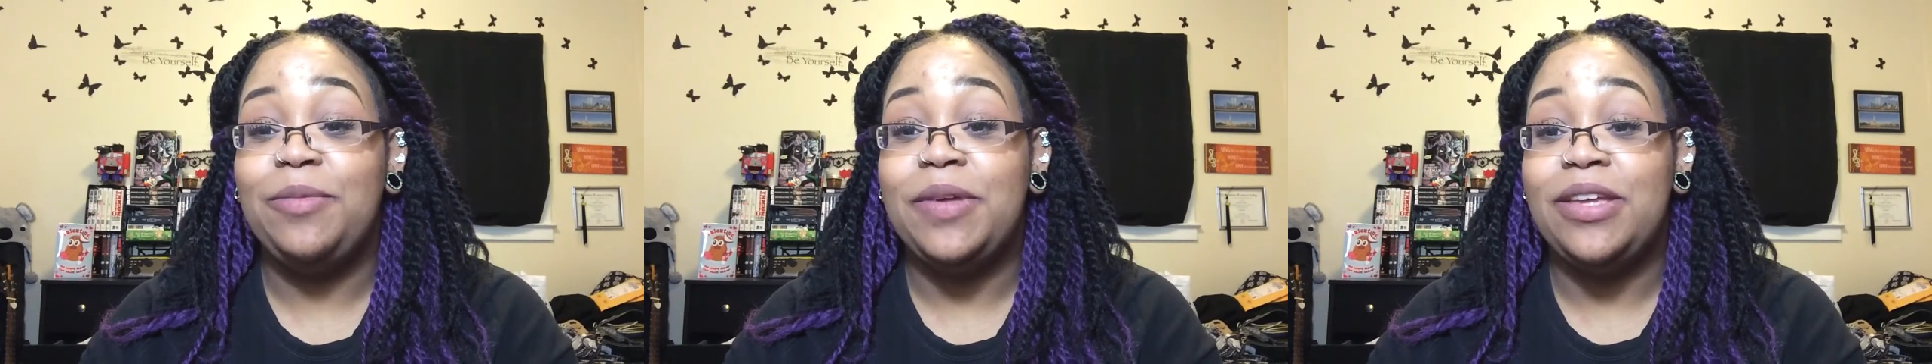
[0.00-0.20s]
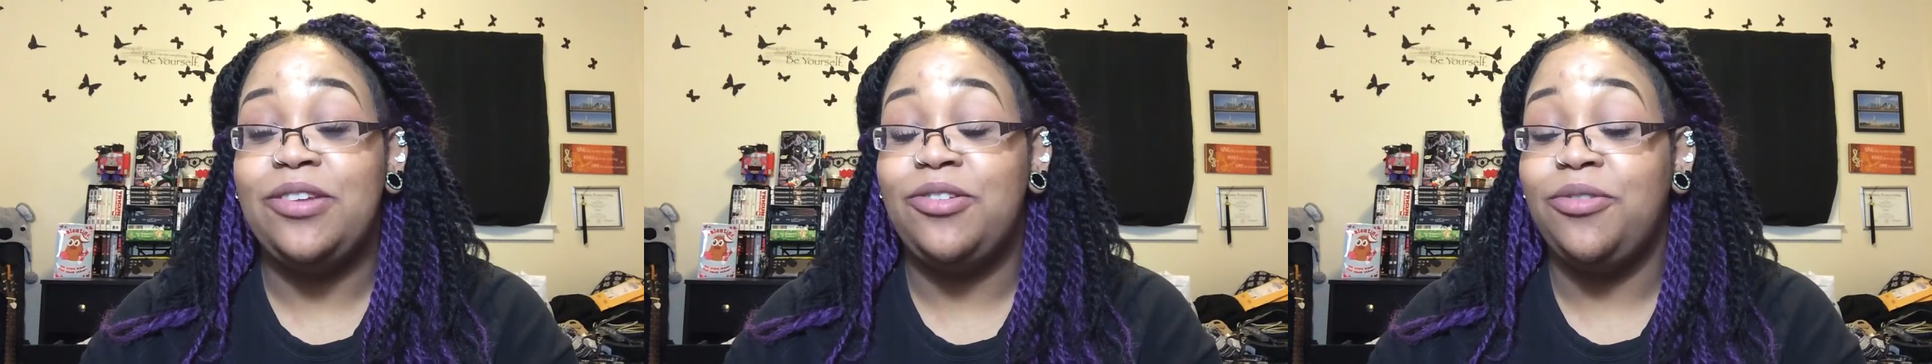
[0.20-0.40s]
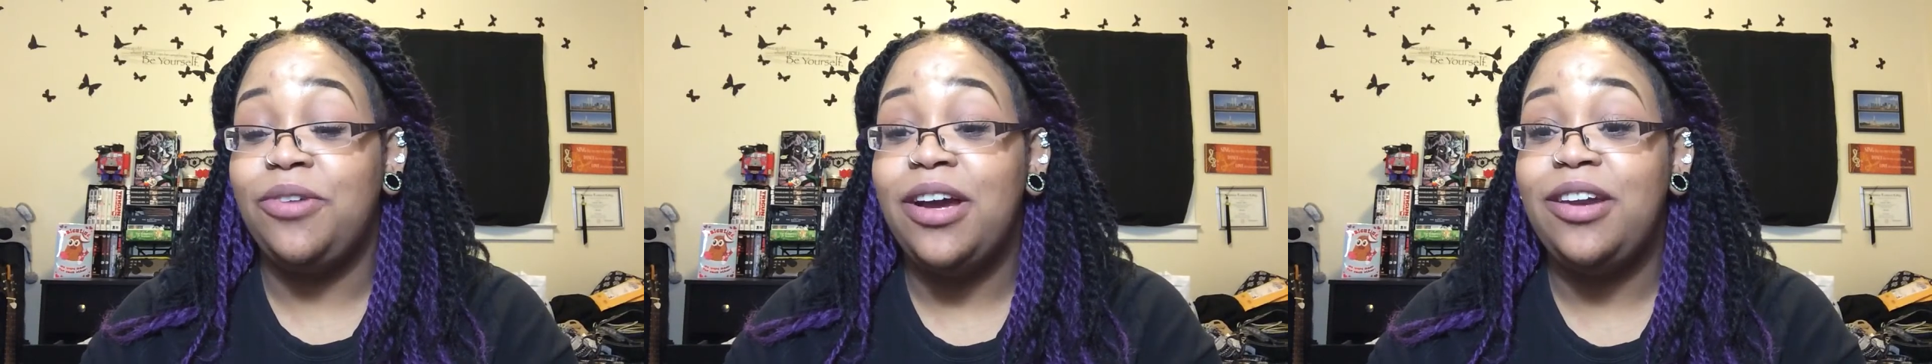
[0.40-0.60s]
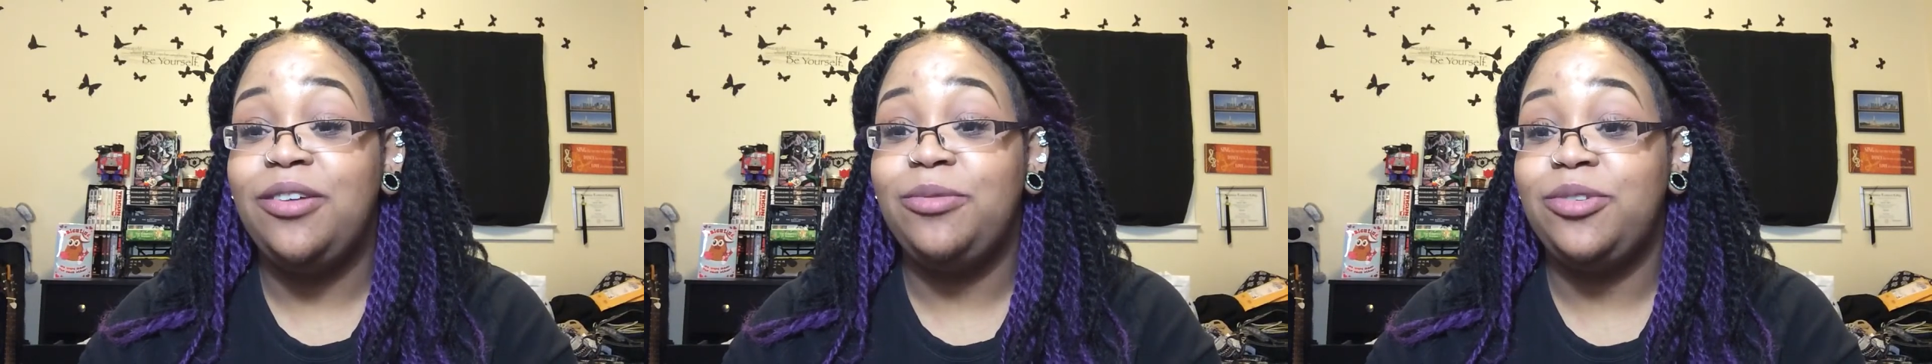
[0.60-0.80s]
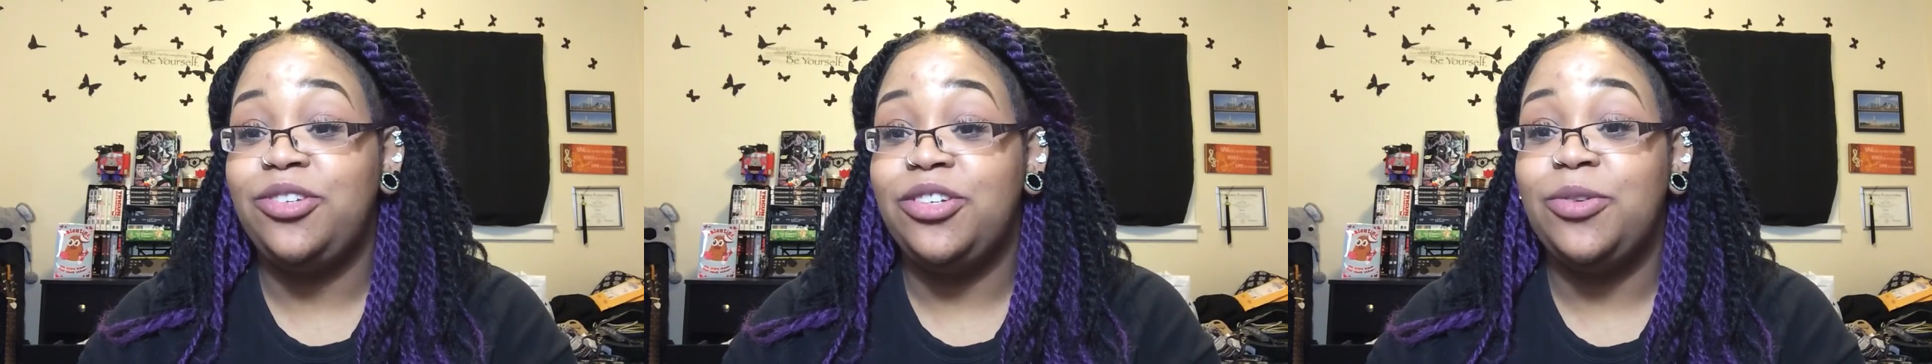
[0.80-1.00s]
And Harada
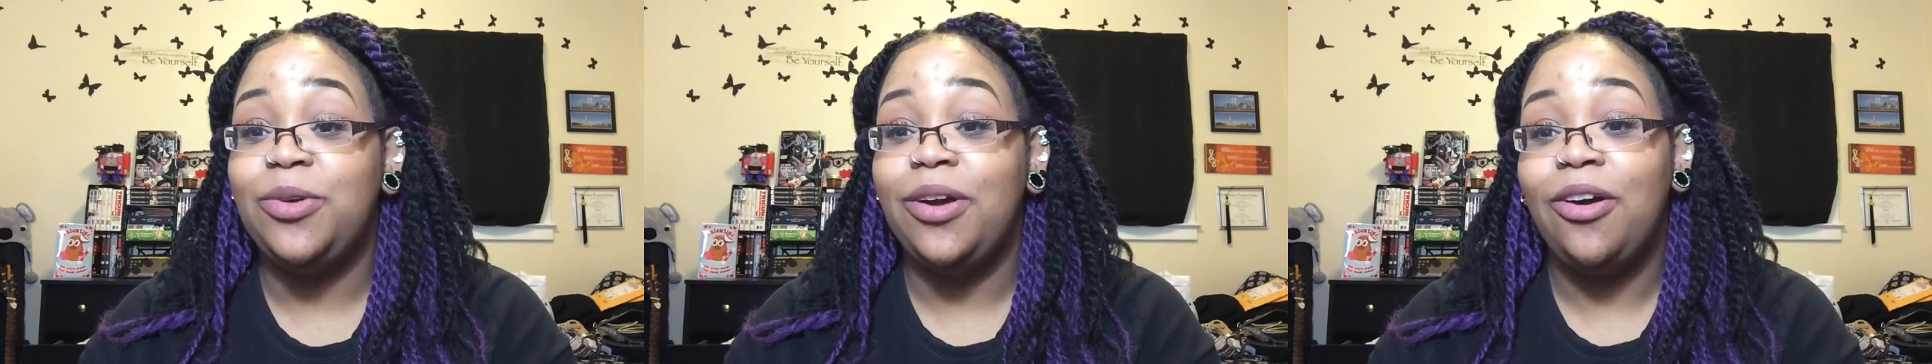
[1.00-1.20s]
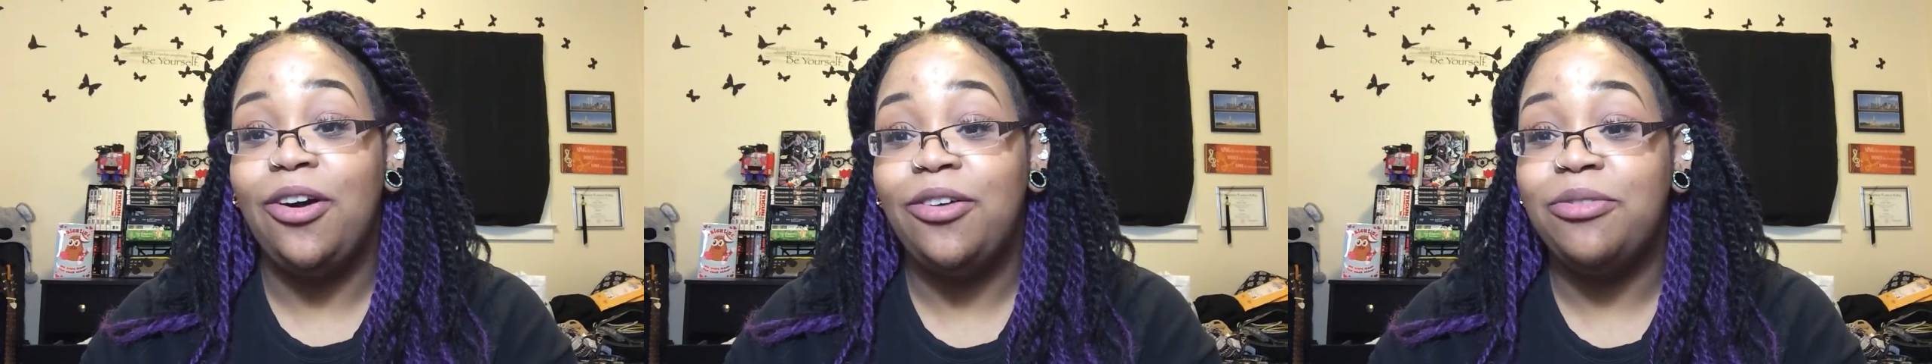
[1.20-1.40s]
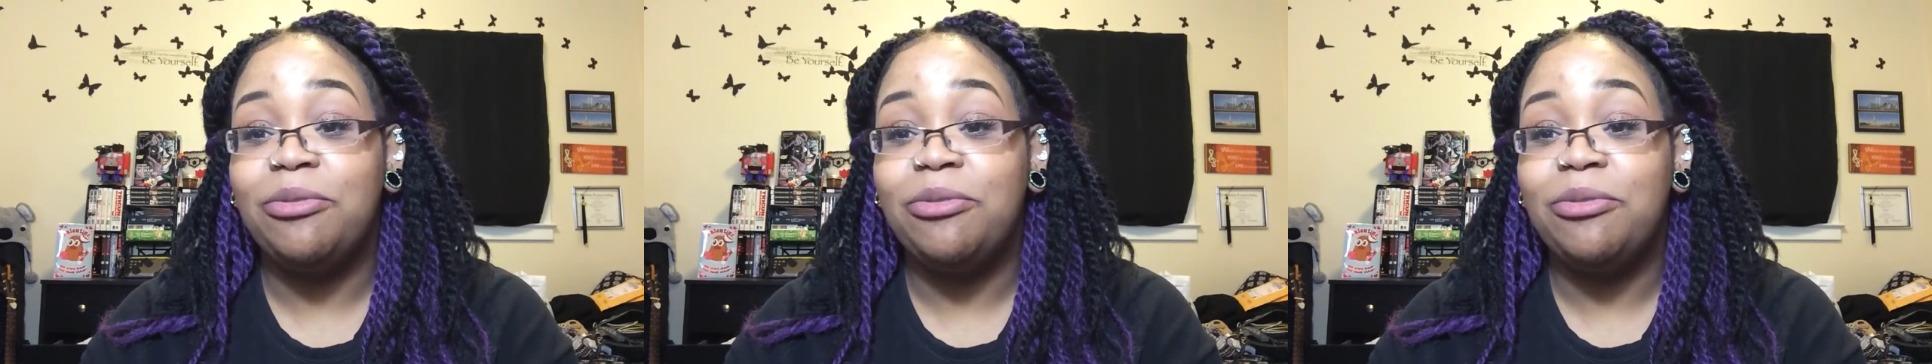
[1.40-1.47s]
was showing off,